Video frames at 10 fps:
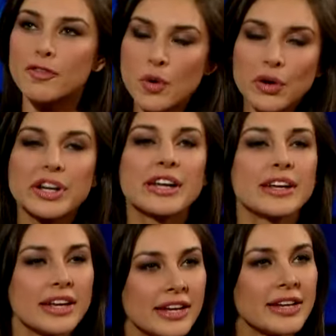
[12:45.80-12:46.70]

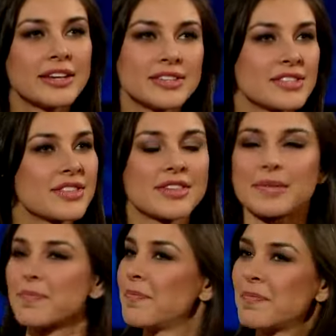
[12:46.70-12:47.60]
40 is
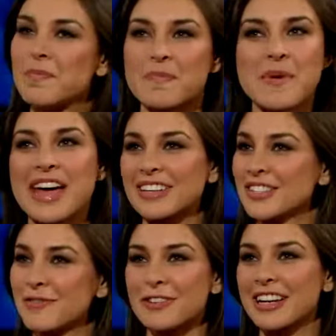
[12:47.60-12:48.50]
the
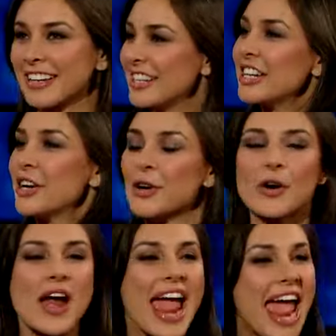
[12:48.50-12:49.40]
best freaking
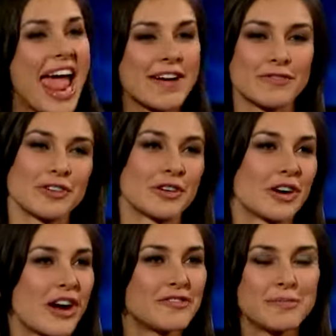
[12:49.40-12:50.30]
year ever
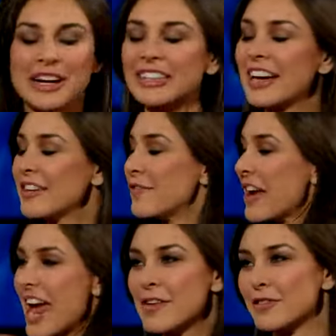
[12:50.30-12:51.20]
of my
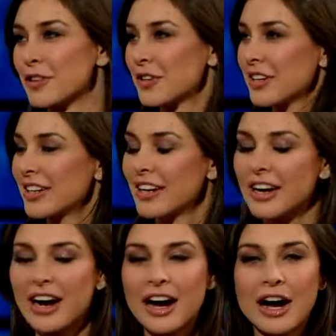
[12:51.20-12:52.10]
life, ever.
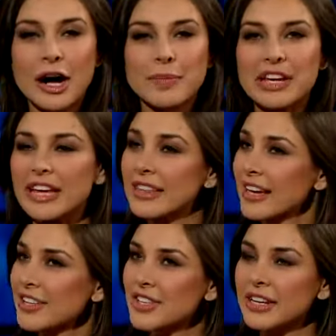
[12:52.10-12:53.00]
It,
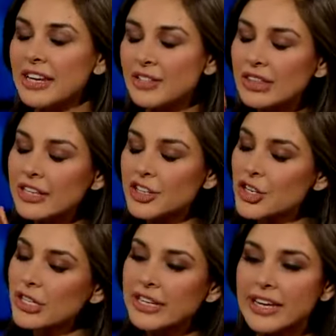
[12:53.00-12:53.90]
like I said, it
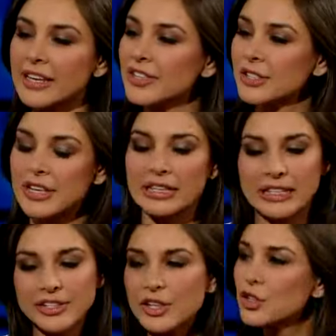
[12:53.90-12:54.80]
literally is
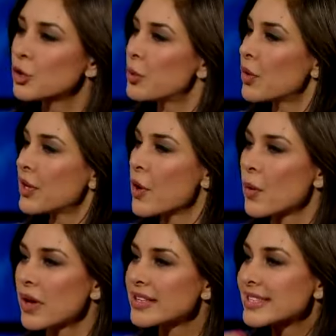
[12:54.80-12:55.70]
Lisa
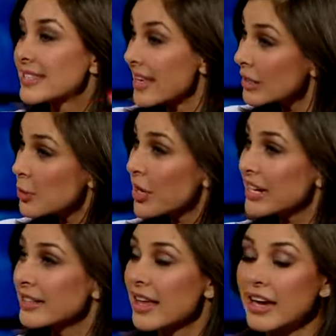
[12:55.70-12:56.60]
2.0,
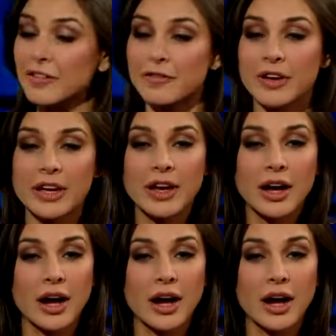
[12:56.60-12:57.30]
celebrating life,